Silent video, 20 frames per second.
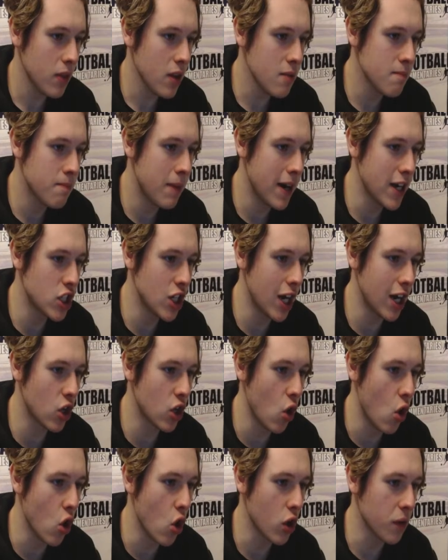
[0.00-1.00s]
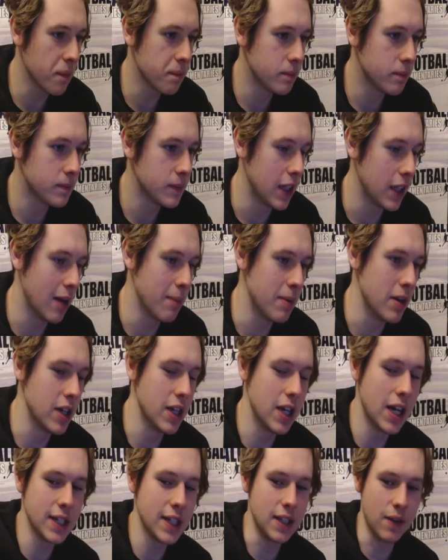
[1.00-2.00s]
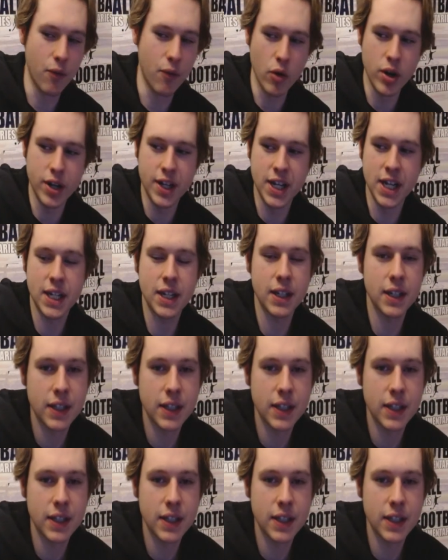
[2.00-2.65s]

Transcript: by Jack Cork. And that'll be a United free kick.